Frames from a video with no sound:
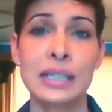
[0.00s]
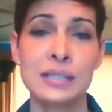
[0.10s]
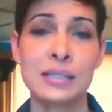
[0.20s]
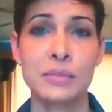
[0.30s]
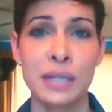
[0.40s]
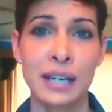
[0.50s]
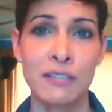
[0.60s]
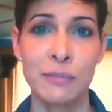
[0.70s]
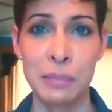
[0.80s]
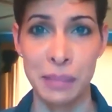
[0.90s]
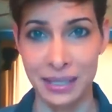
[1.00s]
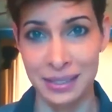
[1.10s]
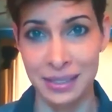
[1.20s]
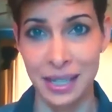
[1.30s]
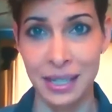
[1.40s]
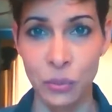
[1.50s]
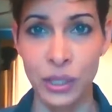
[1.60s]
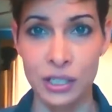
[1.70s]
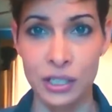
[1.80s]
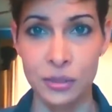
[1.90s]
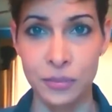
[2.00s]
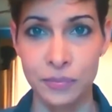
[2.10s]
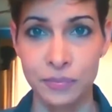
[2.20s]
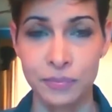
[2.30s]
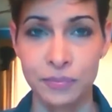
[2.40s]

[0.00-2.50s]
is kind of my mainstay in what I do.